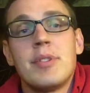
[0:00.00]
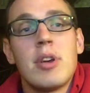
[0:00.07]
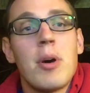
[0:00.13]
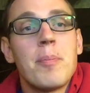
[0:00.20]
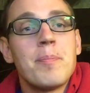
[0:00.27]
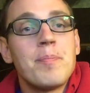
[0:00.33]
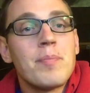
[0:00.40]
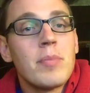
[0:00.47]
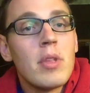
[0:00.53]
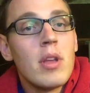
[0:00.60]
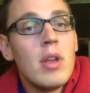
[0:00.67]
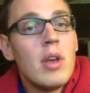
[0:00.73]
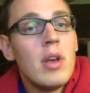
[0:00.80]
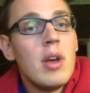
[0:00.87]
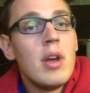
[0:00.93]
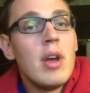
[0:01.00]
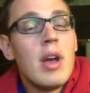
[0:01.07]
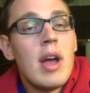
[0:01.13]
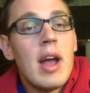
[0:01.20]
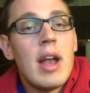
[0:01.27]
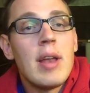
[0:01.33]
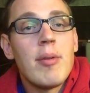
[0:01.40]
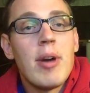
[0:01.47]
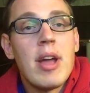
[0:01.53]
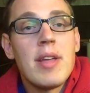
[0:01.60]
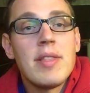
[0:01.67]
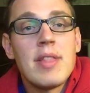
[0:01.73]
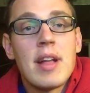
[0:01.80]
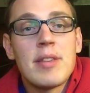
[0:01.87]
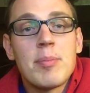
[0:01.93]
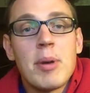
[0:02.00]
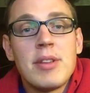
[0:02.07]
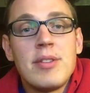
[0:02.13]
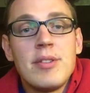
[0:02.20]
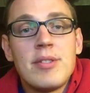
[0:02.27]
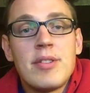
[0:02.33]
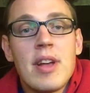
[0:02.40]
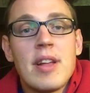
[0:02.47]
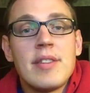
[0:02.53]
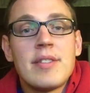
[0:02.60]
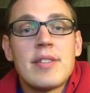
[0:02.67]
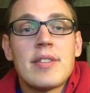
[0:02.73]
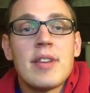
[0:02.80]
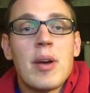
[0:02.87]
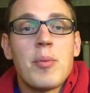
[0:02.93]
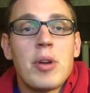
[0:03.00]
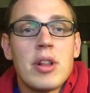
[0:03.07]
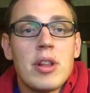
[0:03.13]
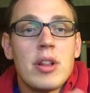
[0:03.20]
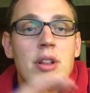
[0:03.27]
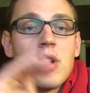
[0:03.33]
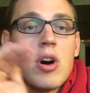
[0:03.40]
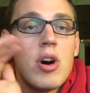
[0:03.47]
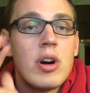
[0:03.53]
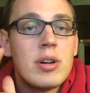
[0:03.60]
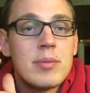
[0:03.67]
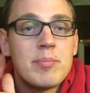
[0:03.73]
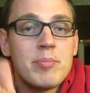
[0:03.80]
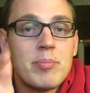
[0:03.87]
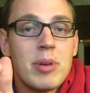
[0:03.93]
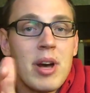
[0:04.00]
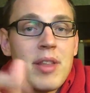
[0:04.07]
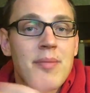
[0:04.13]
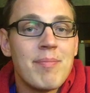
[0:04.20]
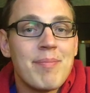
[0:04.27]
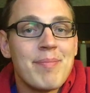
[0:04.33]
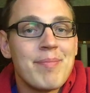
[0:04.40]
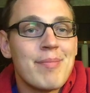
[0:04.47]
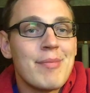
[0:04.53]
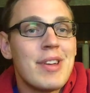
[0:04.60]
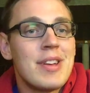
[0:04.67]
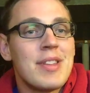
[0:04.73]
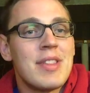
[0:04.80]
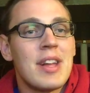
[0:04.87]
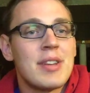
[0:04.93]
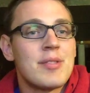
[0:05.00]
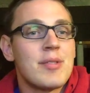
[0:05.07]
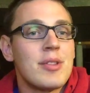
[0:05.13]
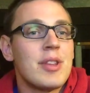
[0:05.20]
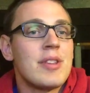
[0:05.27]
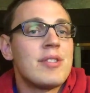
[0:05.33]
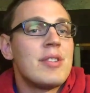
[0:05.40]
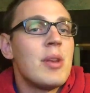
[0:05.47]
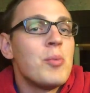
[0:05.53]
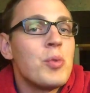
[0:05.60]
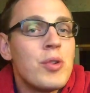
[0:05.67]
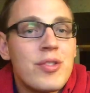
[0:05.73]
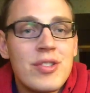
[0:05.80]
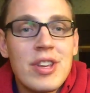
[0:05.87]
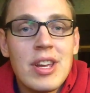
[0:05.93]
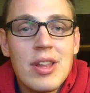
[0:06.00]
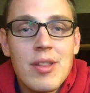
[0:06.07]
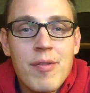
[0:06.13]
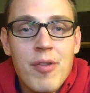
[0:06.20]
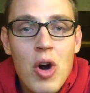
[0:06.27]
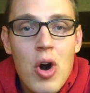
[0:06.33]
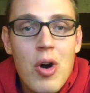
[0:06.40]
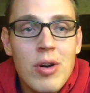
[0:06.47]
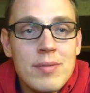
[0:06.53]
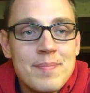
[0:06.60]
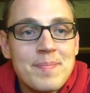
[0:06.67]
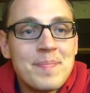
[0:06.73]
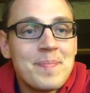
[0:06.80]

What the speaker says: So anyway, that's my 2 cents. I went a little long, but thanks for listening. We'll see you in the fall.